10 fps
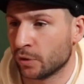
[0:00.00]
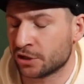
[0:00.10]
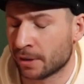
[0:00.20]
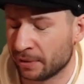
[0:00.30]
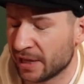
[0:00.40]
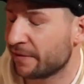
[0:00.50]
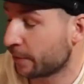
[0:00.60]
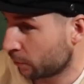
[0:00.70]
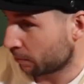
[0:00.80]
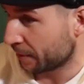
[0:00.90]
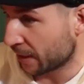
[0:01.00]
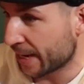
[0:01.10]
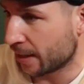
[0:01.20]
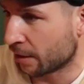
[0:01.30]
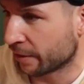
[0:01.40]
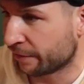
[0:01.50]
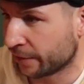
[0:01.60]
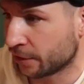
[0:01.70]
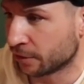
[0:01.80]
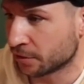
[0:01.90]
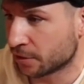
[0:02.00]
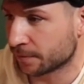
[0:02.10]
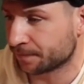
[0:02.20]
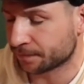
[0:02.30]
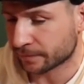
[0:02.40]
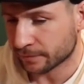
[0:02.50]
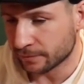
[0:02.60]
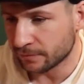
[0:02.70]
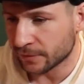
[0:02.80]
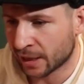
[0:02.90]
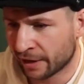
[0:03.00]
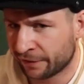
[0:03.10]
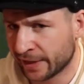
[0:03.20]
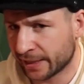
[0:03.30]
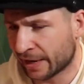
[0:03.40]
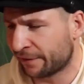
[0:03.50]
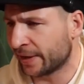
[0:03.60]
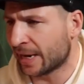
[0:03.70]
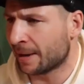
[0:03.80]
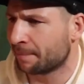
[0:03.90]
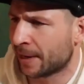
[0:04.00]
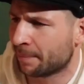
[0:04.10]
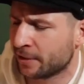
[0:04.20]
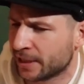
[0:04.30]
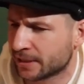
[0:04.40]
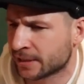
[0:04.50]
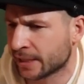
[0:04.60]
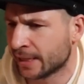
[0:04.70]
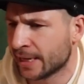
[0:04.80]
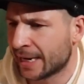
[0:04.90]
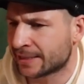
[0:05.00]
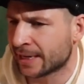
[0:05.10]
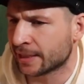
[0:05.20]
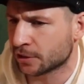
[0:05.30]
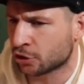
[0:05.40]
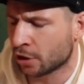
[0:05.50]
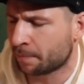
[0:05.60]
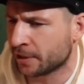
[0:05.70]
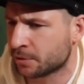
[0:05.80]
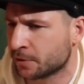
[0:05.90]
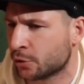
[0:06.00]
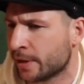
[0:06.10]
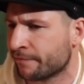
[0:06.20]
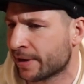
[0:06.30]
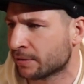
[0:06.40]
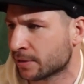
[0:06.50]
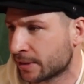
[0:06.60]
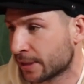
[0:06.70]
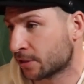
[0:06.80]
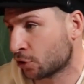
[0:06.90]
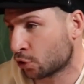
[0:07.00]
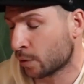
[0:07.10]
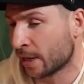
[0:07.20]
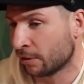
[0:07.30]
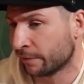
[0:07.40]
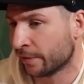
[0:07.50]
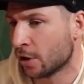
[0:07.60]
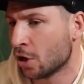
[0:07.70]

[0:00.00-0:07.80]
which I believe it will be late on if he does, I think I, think I, I predict a, a Tank stoppage between rounds six to twelve.